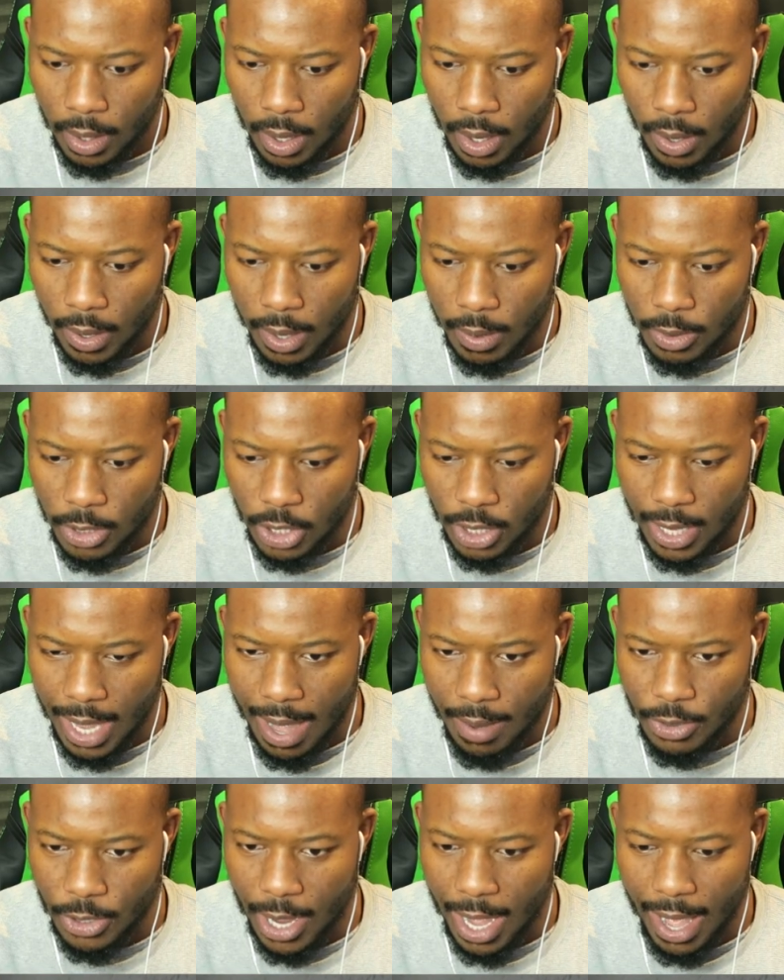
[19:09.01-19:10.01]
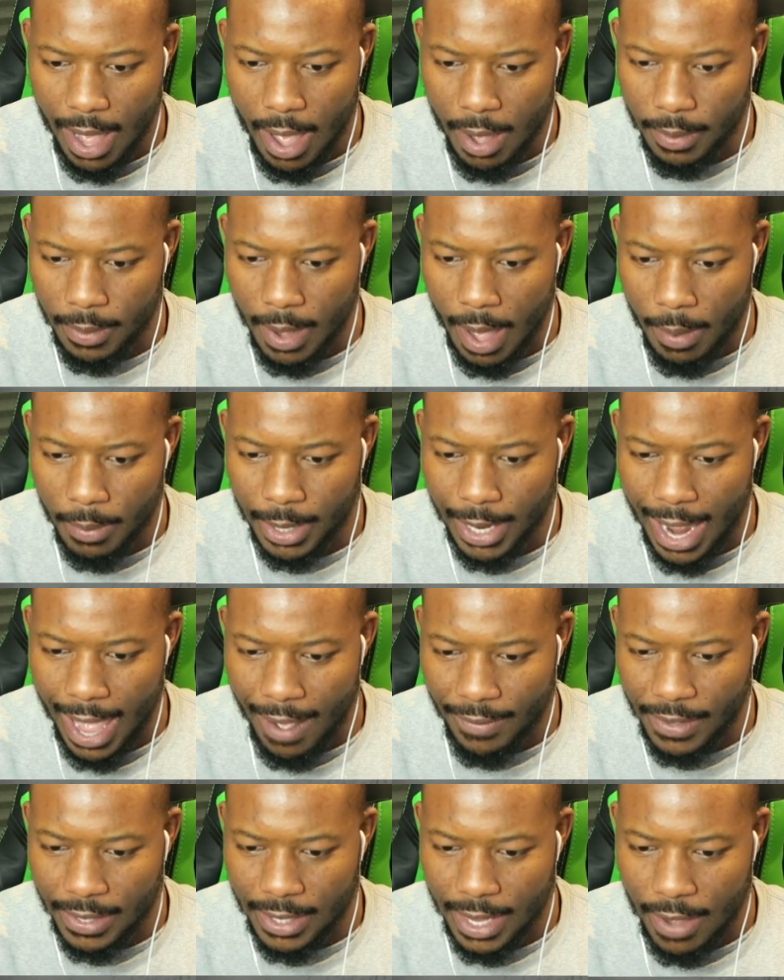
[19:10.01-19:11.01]
Oh, he was just captured. I, am I'm, I'm gonna
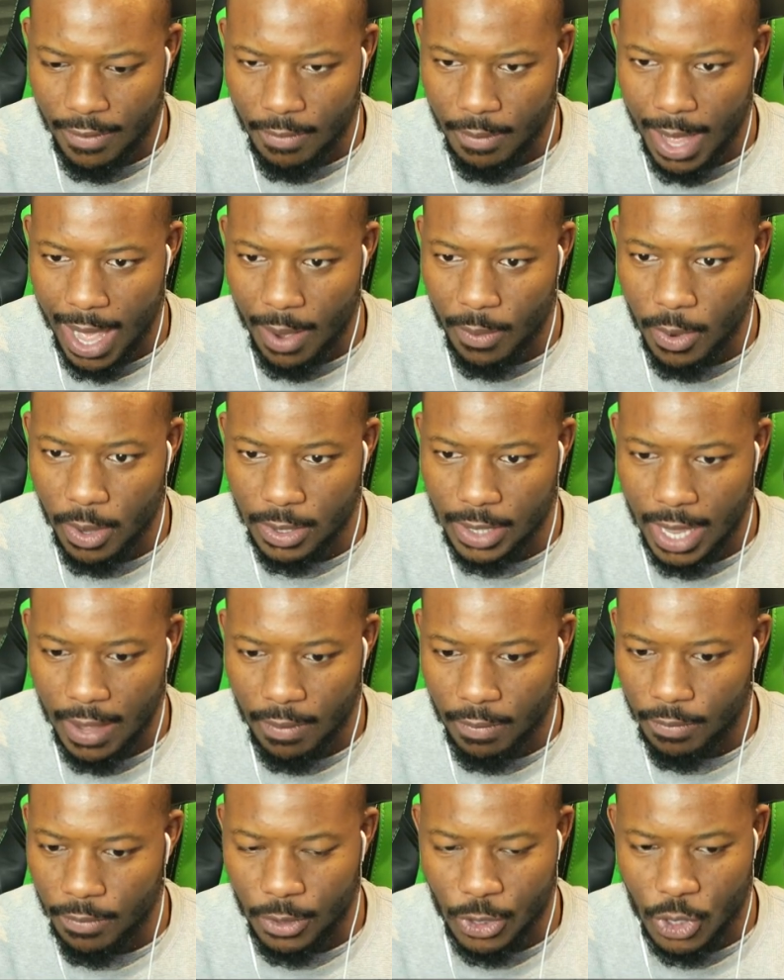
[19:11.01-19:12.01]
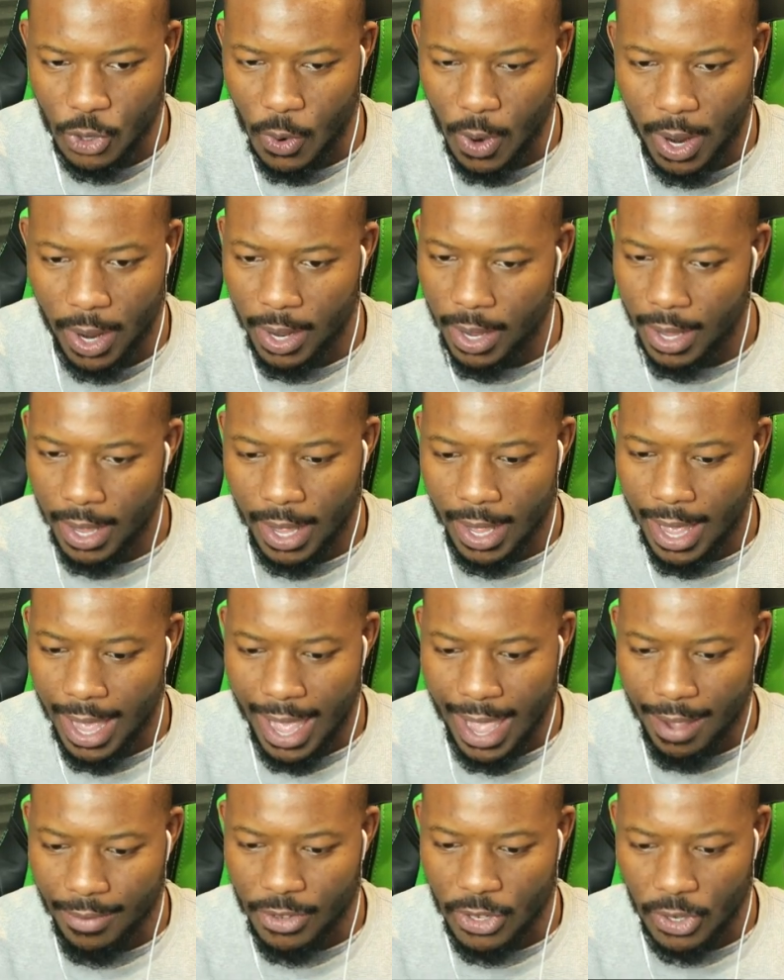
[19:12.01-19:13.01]
have to save him. I will save him, for sure. I
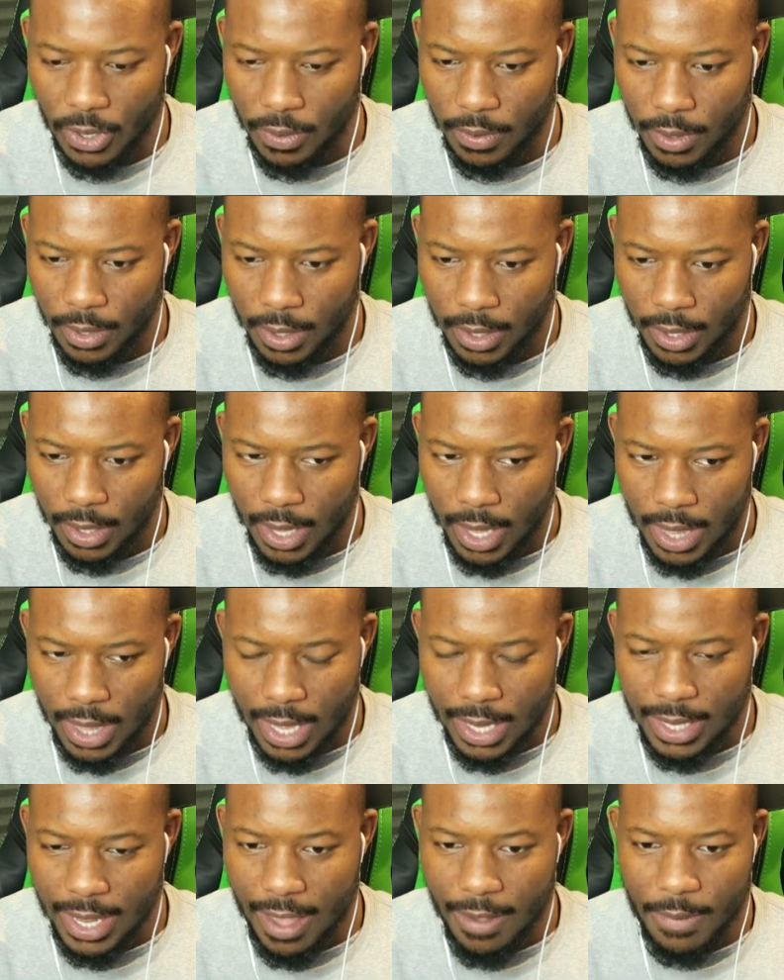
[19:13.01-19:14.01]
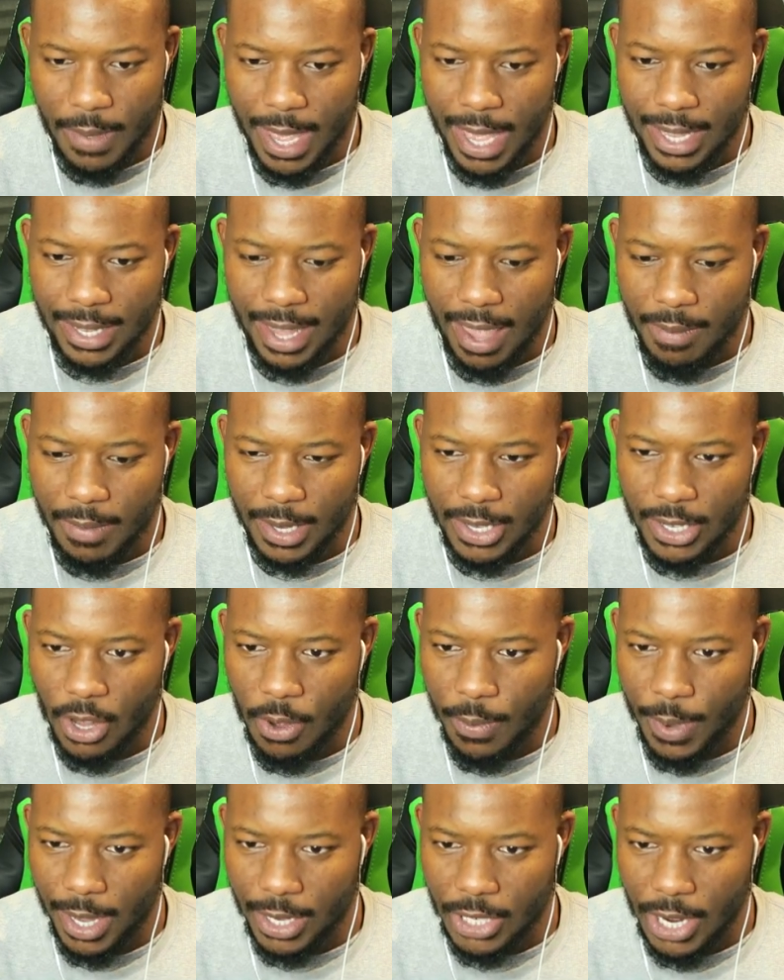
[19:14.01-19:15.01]
have to. They saved me. He saved me
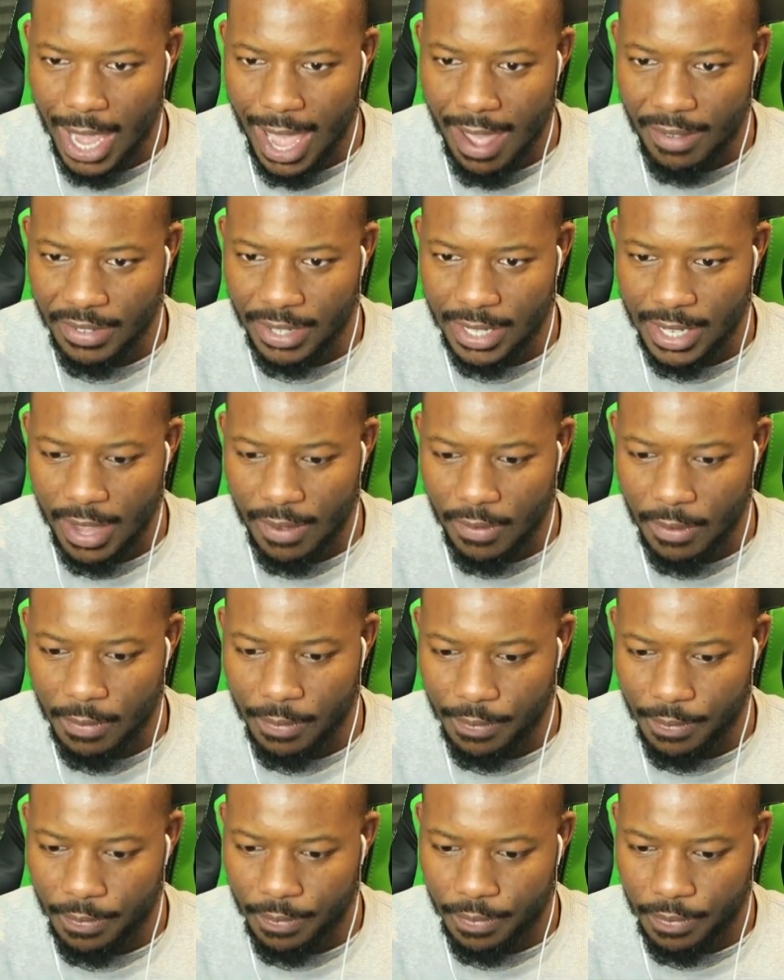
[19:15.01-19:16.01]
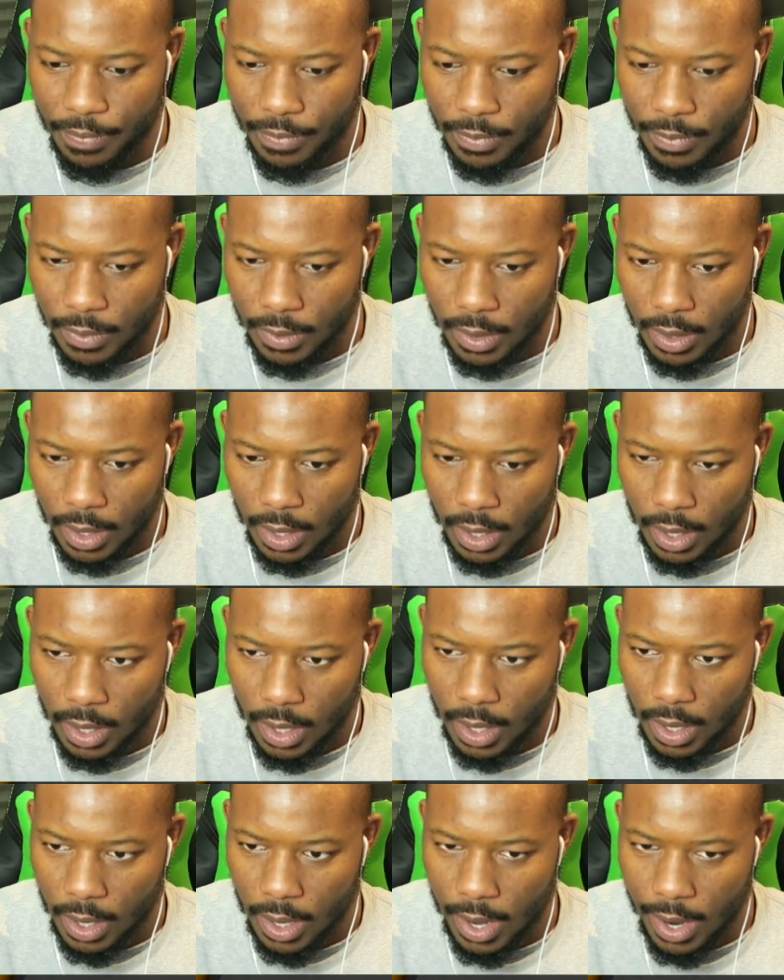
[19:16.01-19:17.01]
so much. I have to save him.
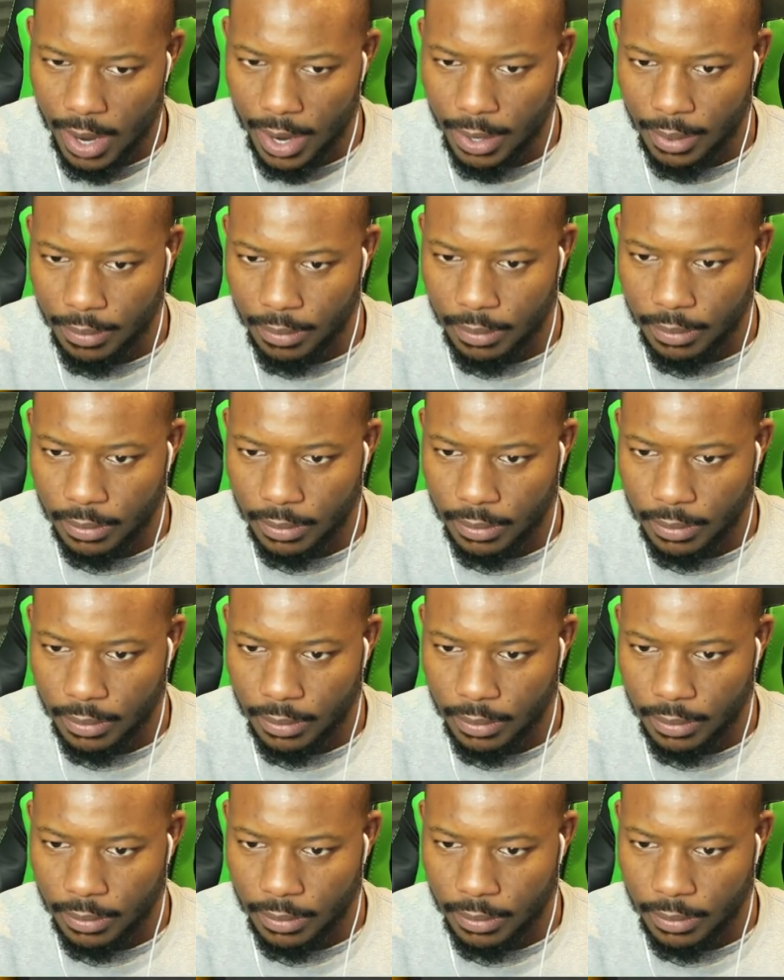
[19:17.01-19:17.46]
Alright.